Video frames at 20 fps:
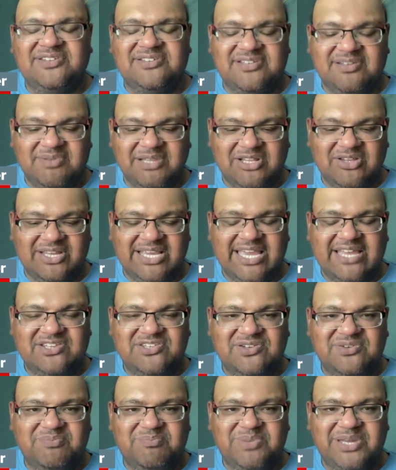So something to look at.
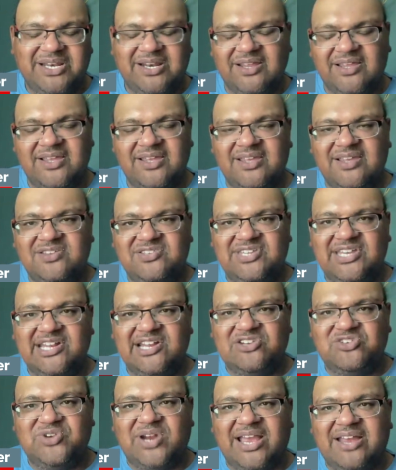But
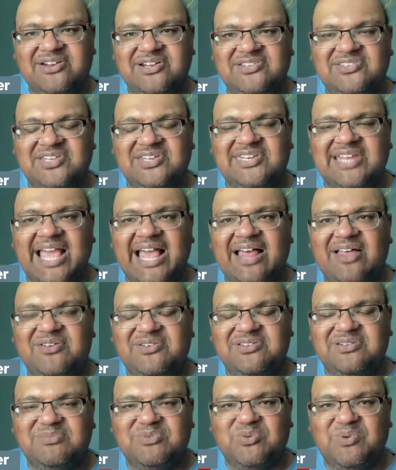CJ Stroud, just the
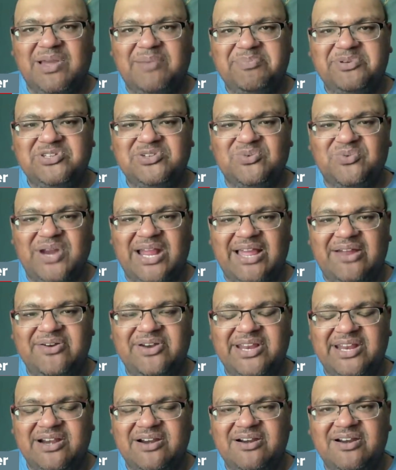talent, some of the weapons
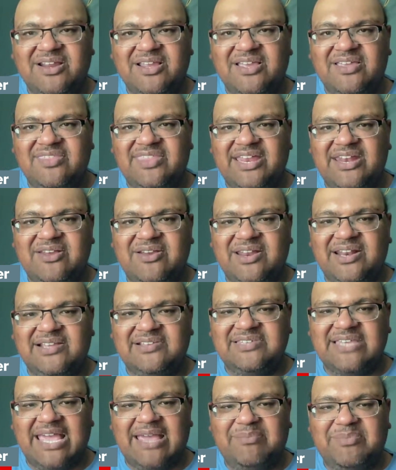around here that you can
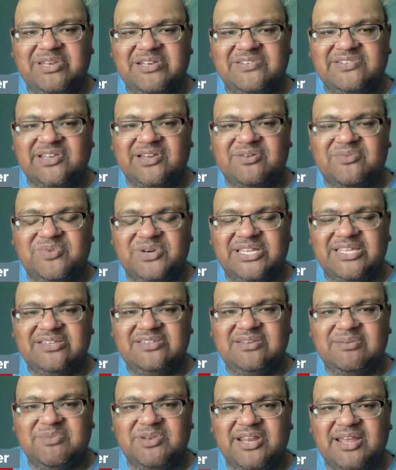examine. So really
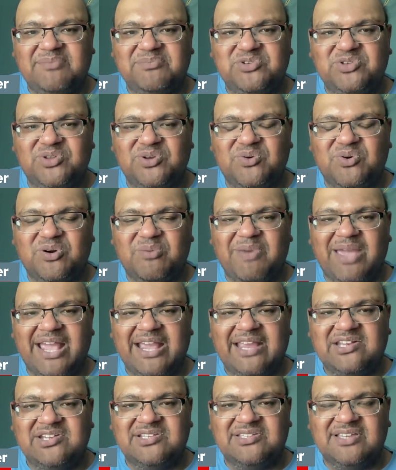sometimes with the
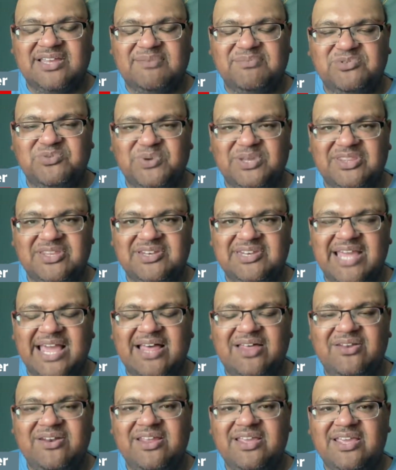quarterback, it just comes with the
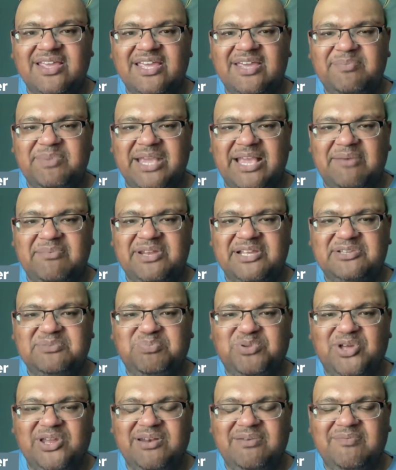talent, being able to
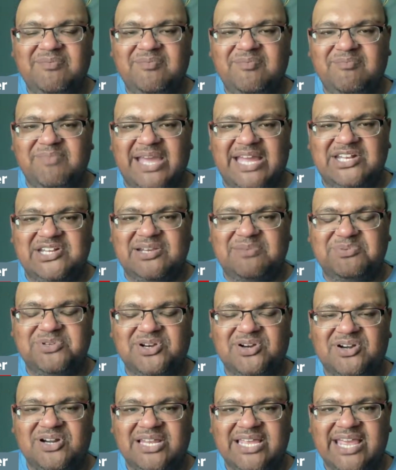exploit matchups
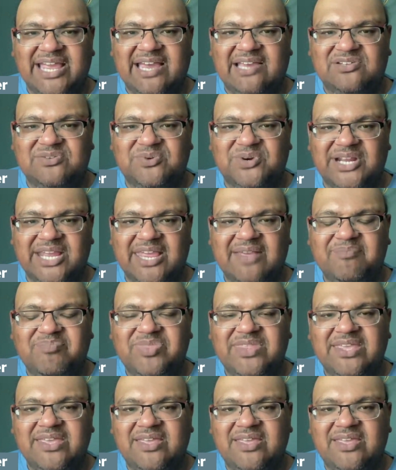early as a rookie.